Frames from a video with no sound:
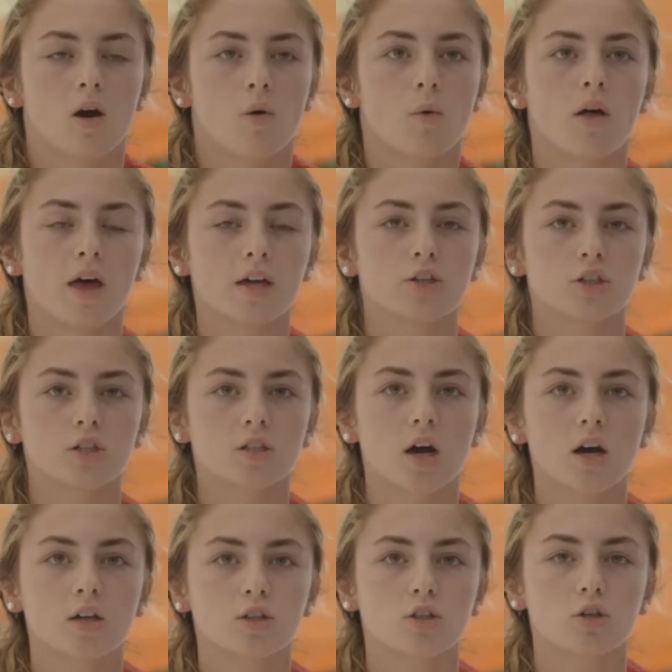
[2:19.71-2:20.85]
Well, I just
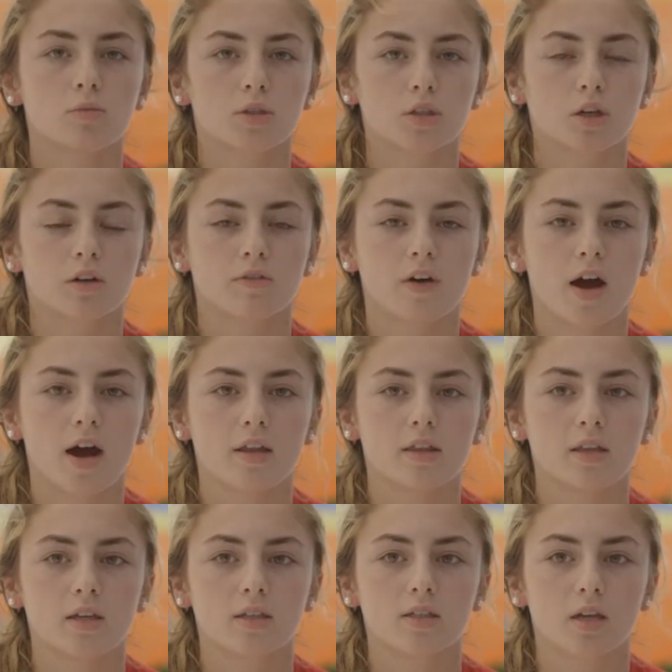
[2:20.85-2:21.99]
got scuba certified
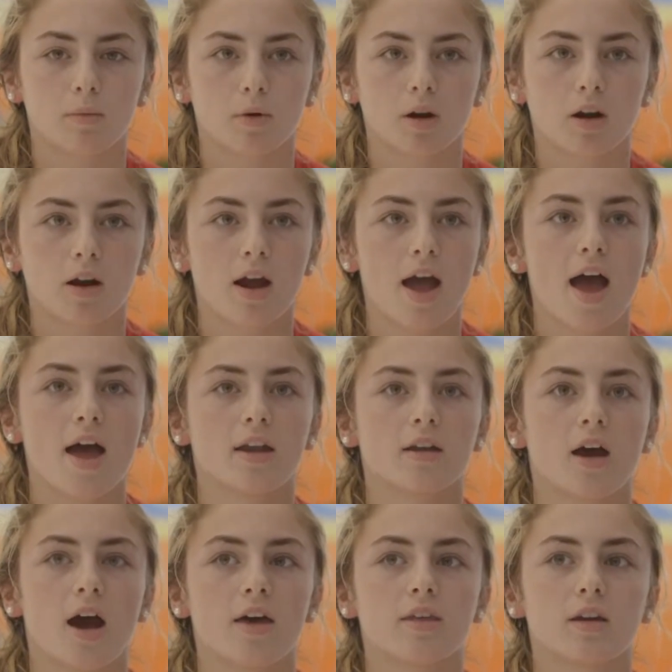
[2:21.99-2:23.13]
this summer, and
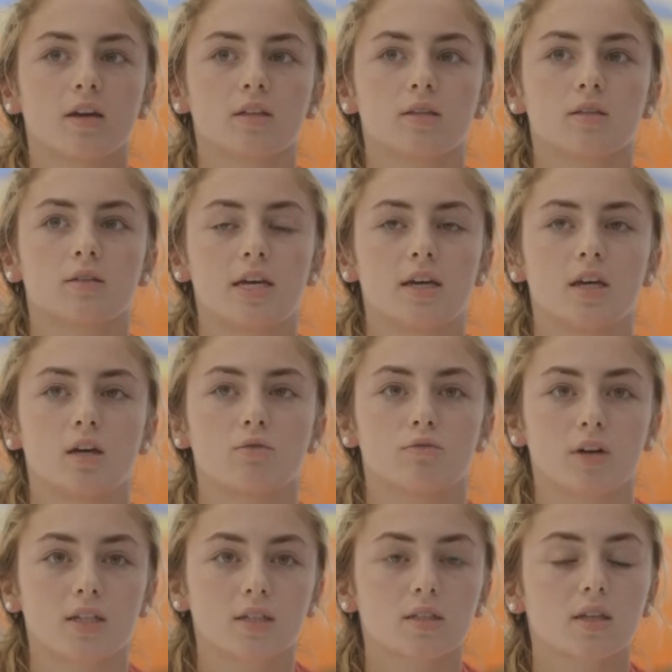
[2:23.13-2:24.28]
I think it's taking
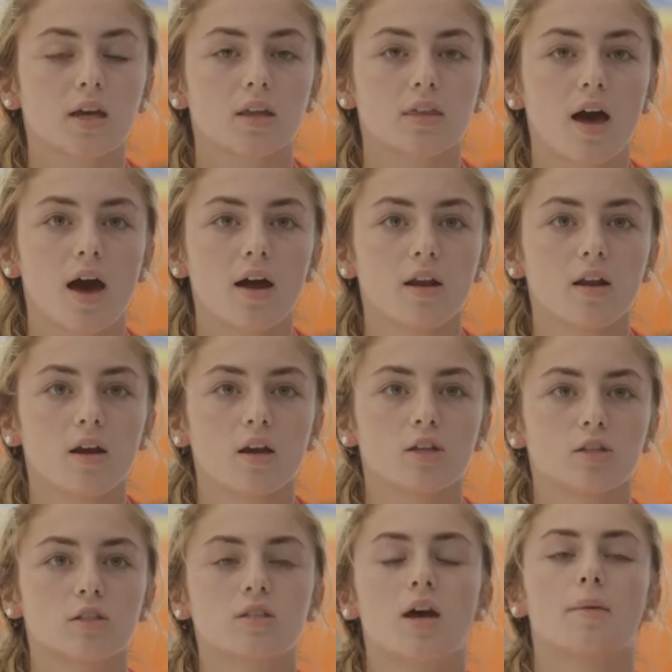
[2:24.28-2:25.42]
risks like that
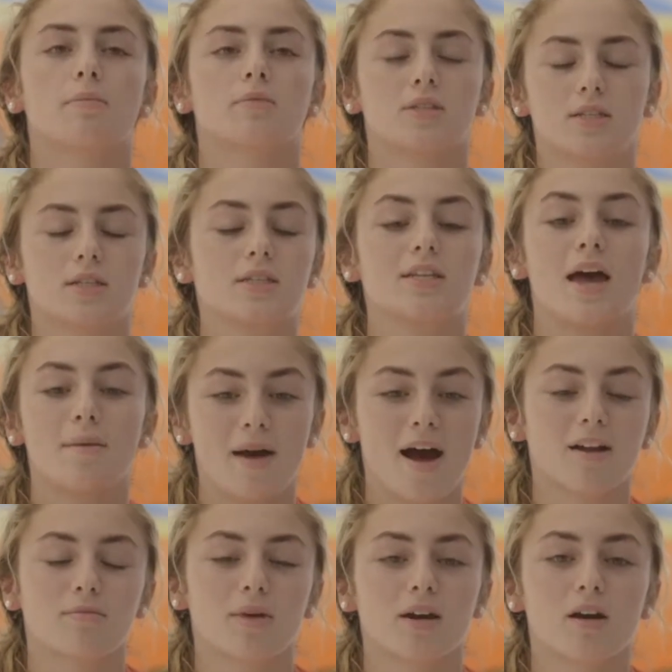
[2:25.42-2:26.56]
to step
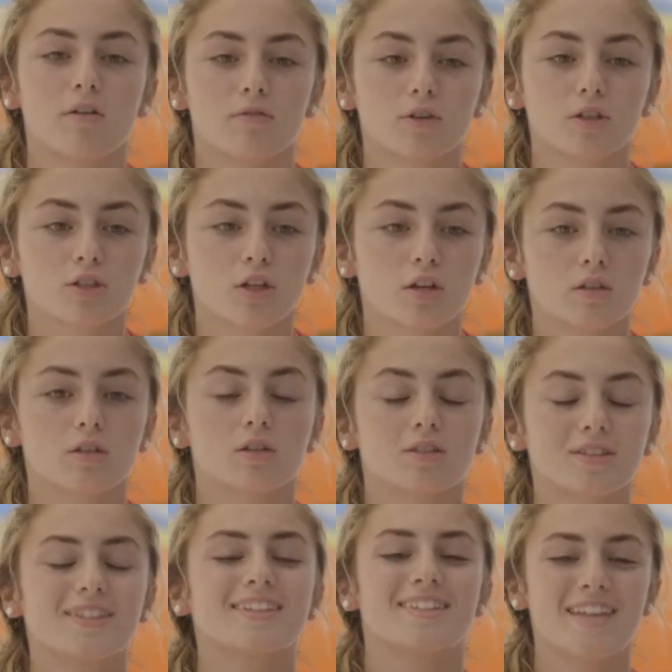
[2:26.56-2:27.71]
out of my comfort
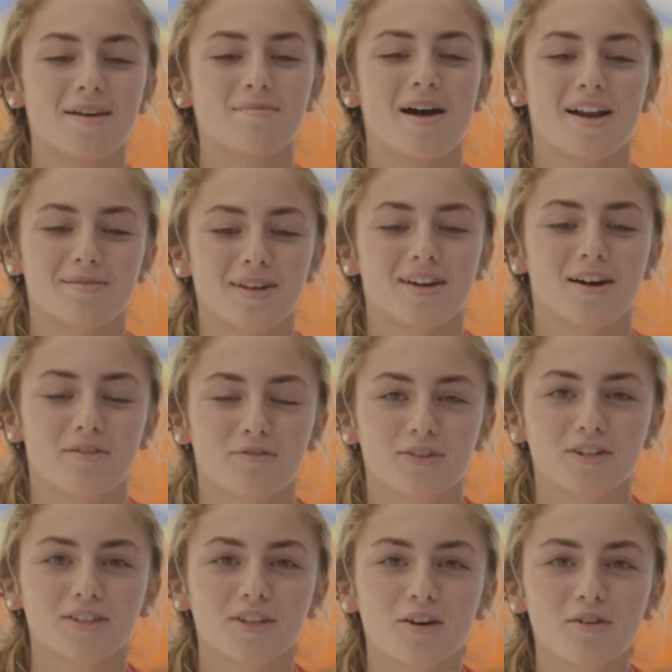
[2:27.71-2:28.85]

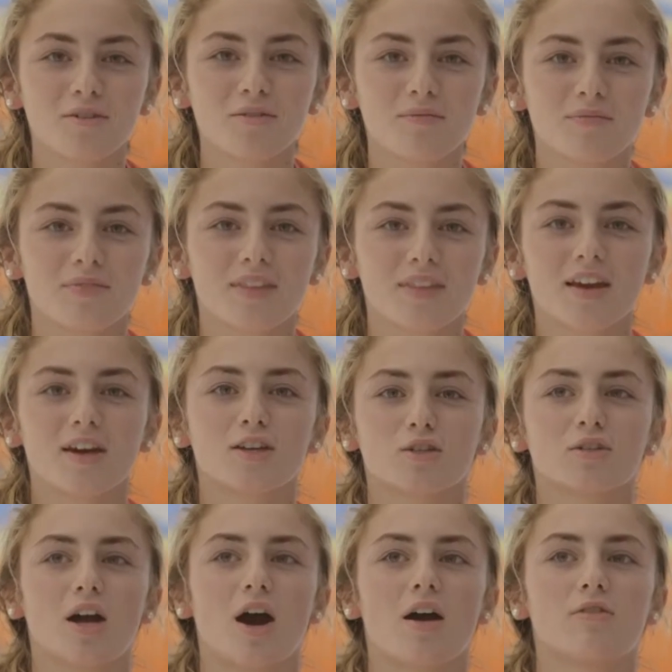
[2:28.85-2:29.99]
zone. So
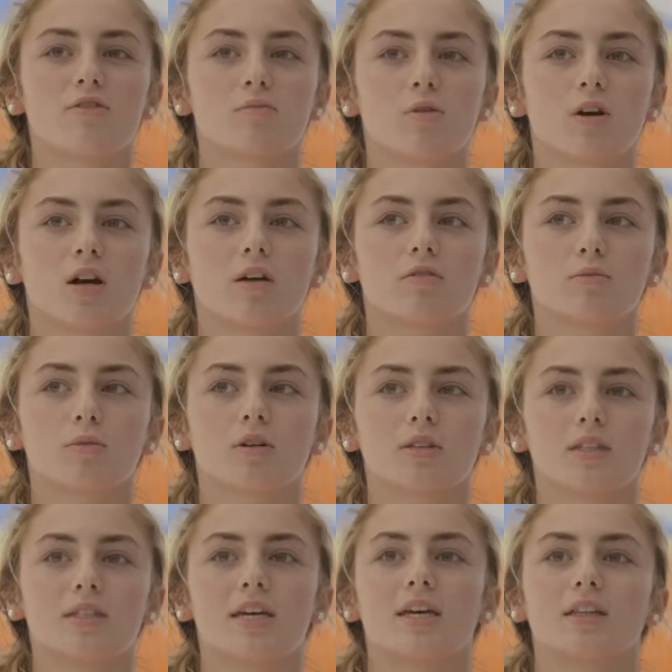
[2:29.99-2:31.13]
now I feel more comfortable
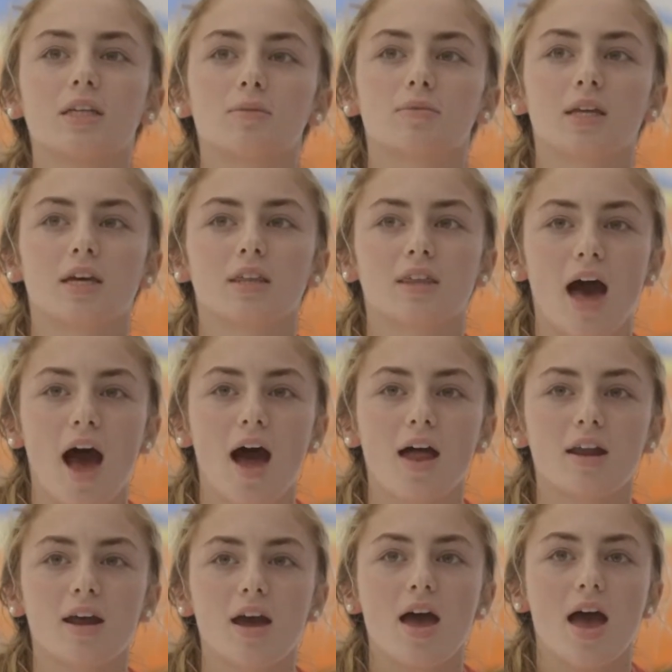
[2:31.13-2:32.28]
to take leaps like that,
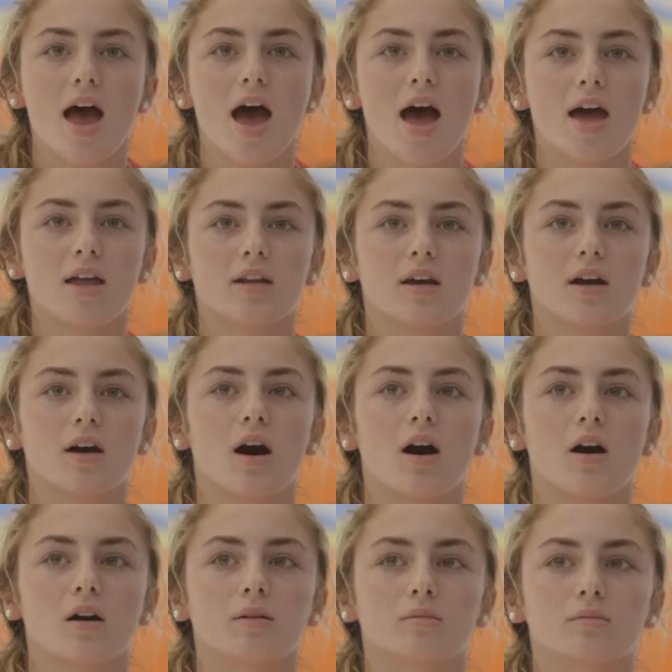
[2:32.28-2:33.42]
and
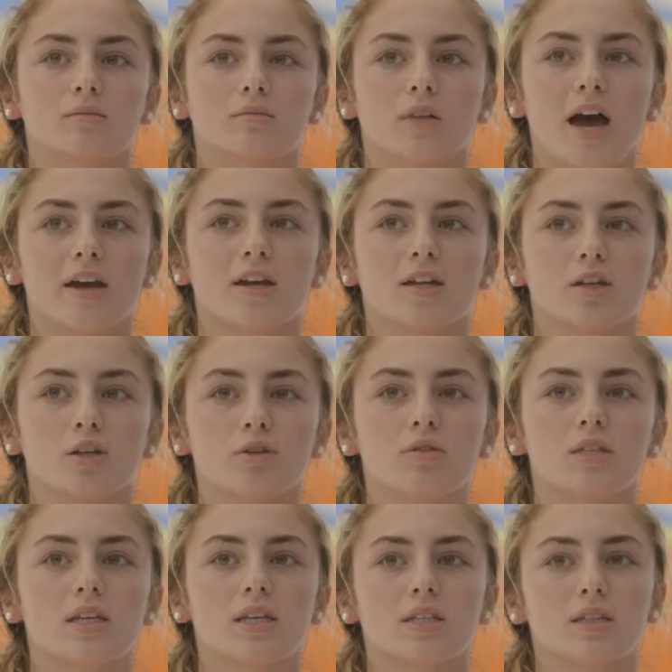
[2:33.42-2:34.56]
I can use
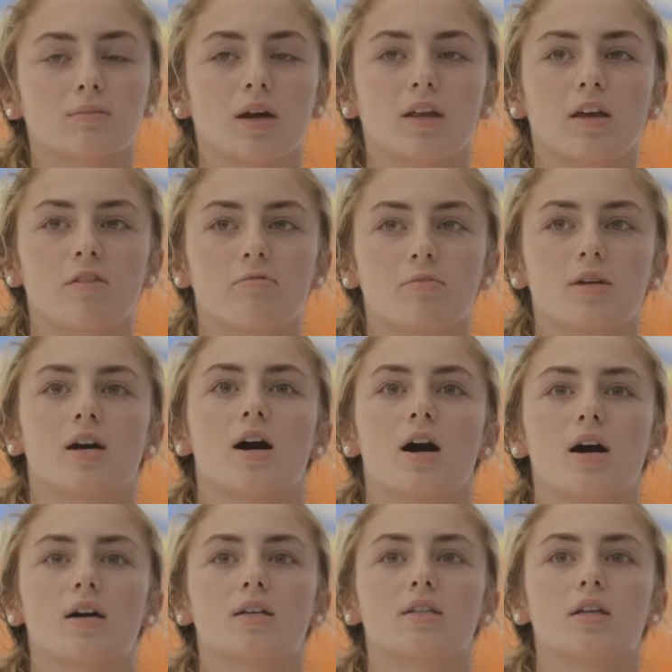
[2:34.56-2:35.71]
this in my life
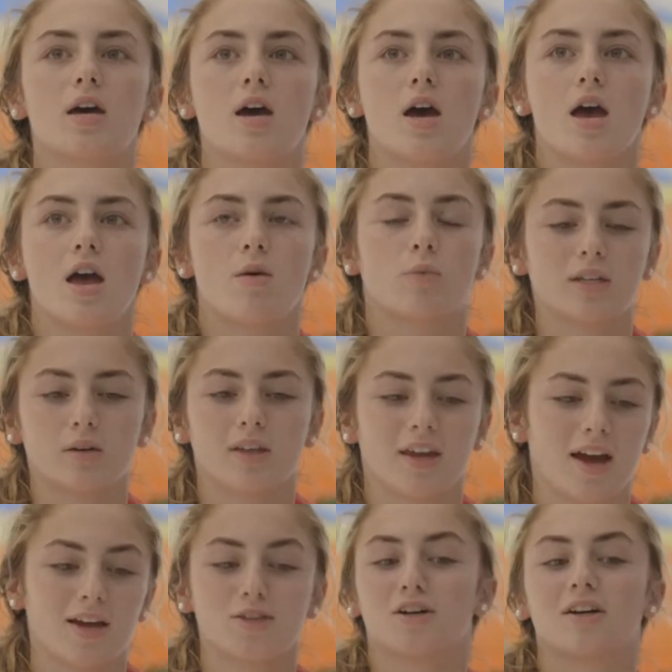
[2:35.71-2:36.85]
because
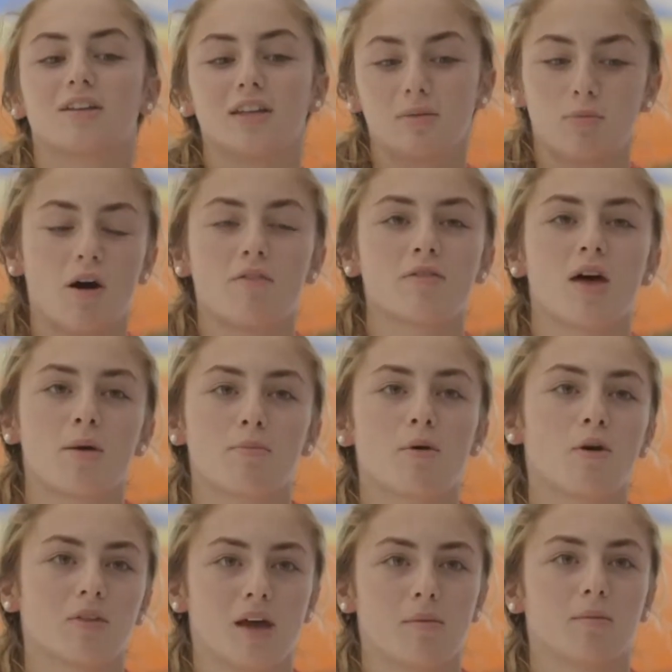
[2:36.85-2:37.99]
I took a leap off of that
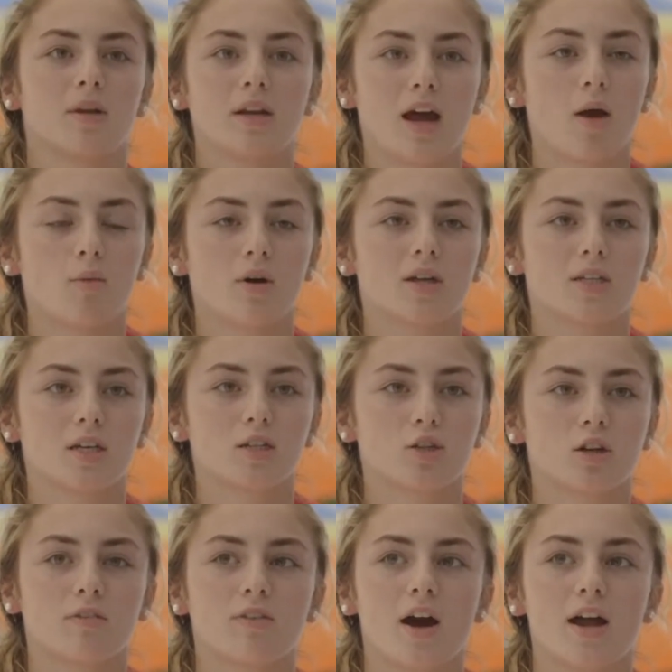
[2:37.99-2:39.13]
boat that minute I wanted to get
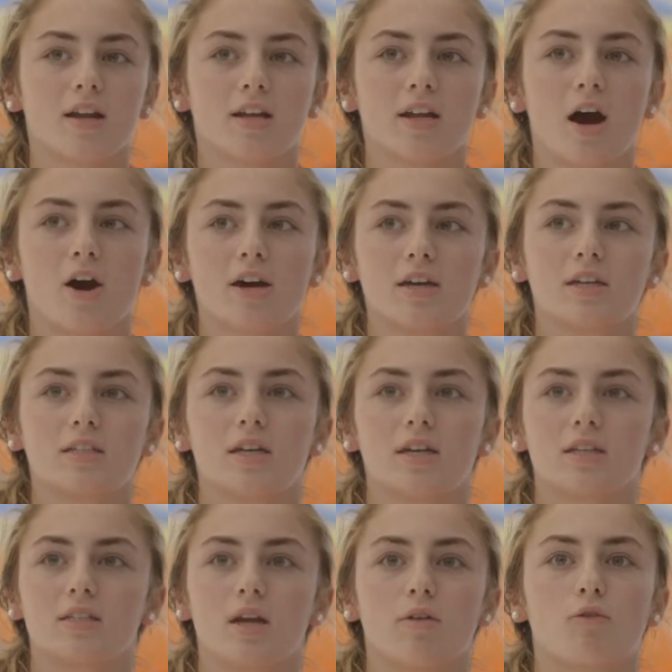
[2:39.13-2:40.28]
certified, and now I can take a
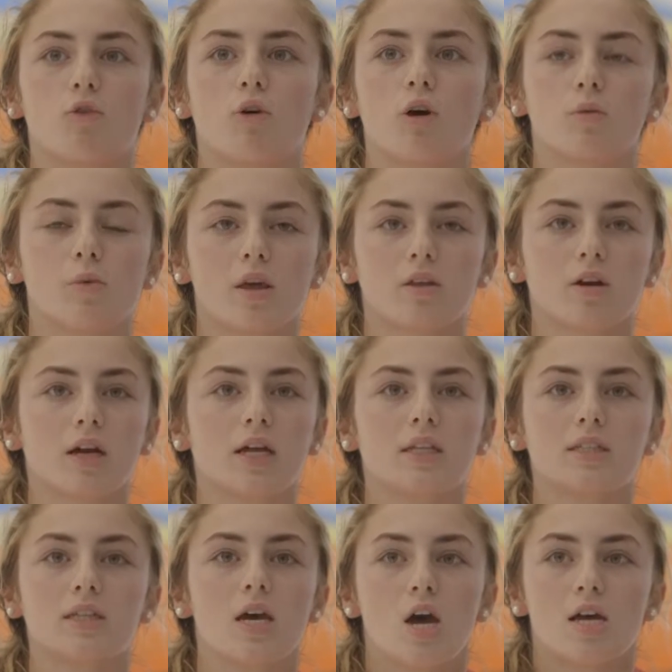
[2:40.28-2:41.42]
step forward, whether
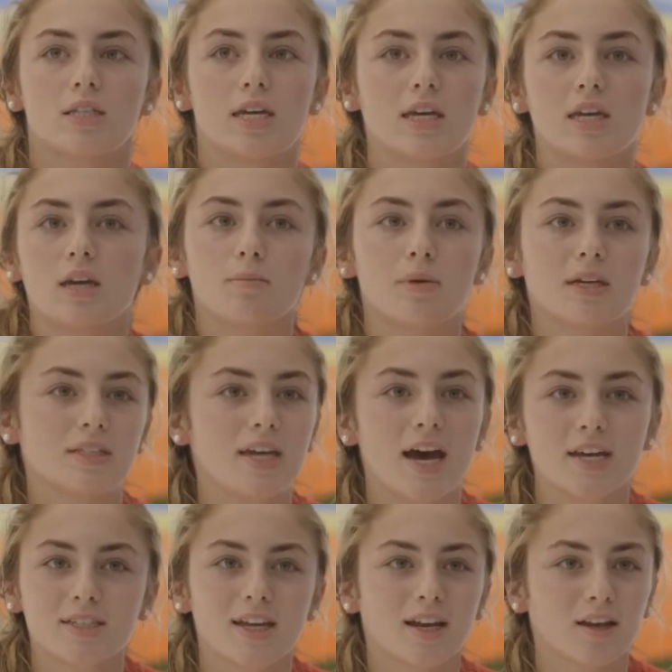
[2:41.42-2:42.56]
it's taking a big
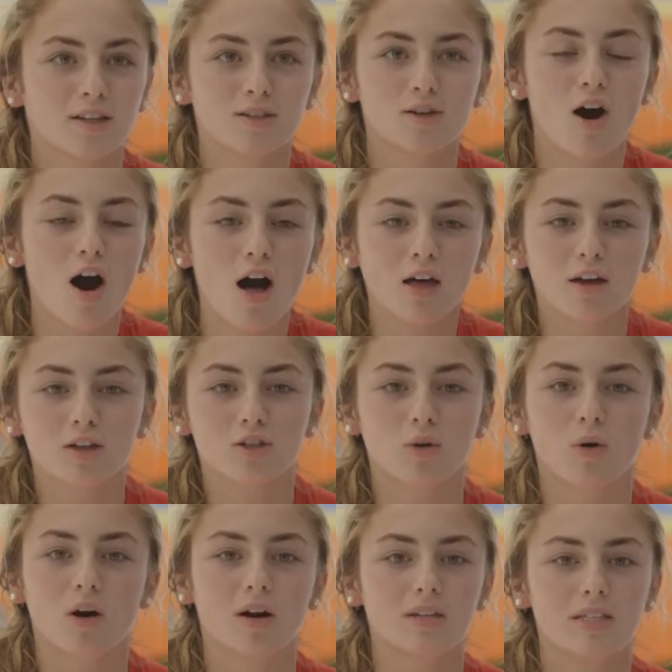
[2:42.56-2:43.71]
test getting into college
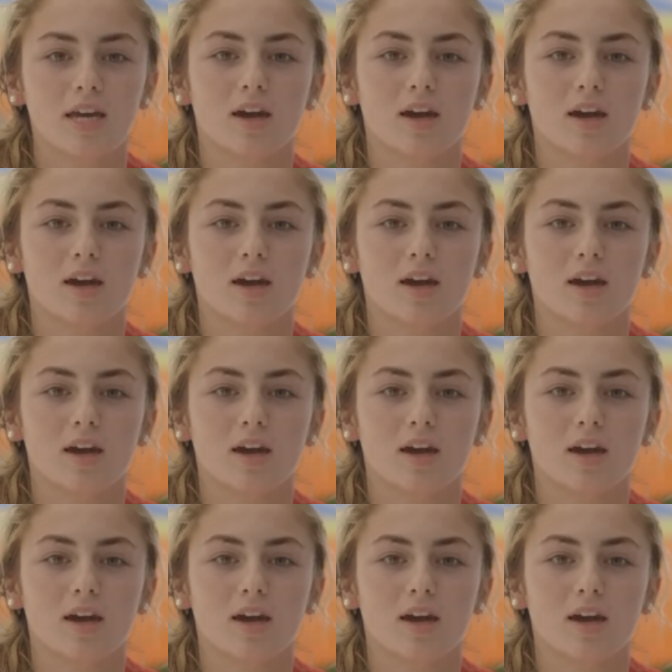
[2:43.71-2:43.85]
or